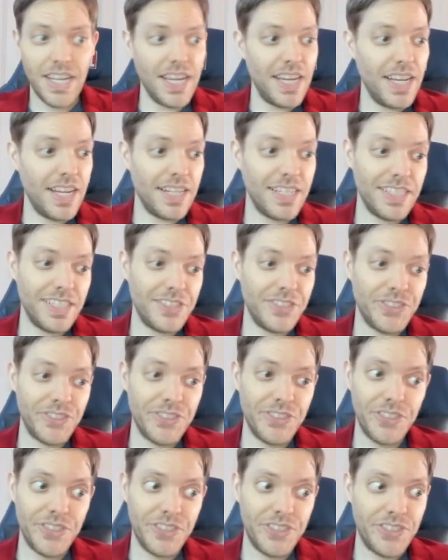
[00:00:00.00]
And
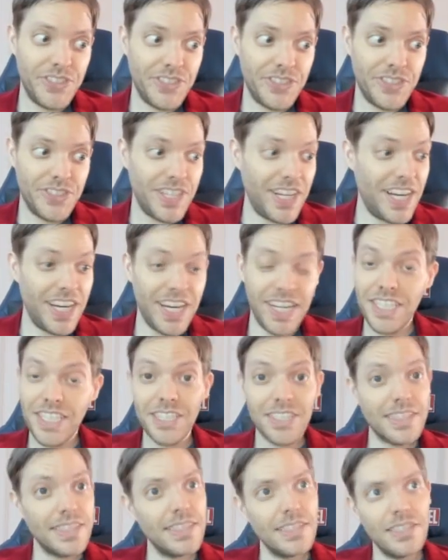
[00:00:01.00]

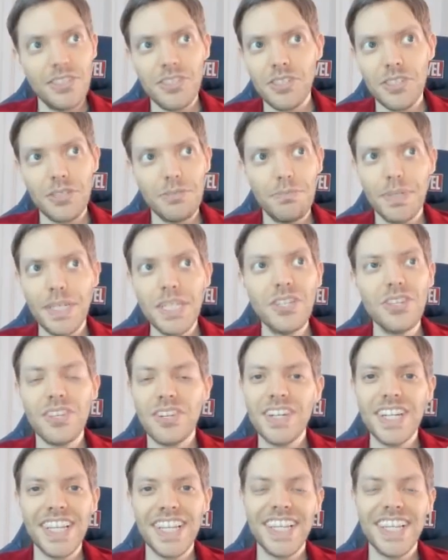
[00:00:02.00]
honestly, those are the big
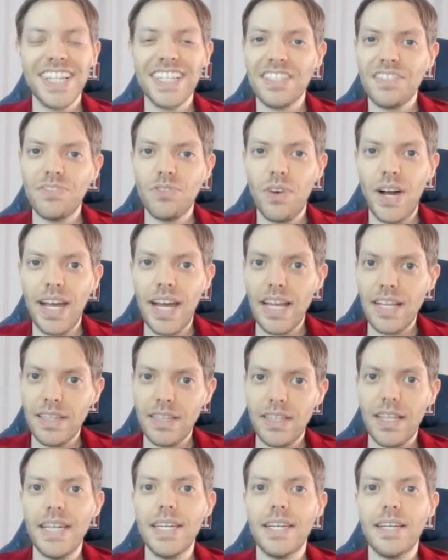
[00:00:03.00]
three things of why I
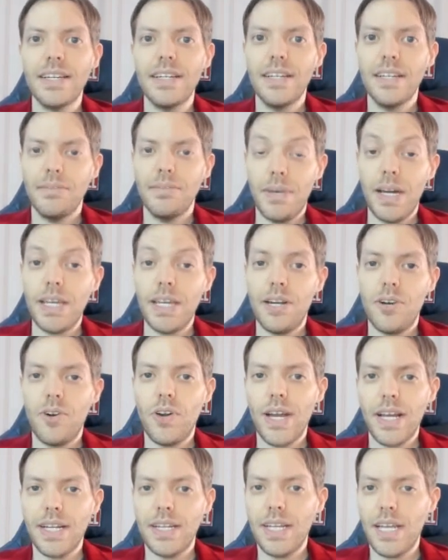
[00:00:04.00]
like My
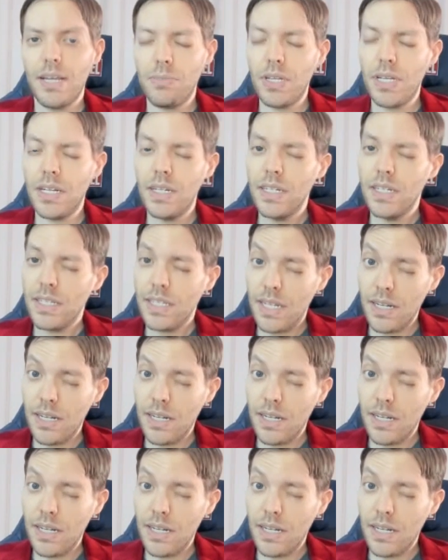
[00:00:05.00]
Hero Academia.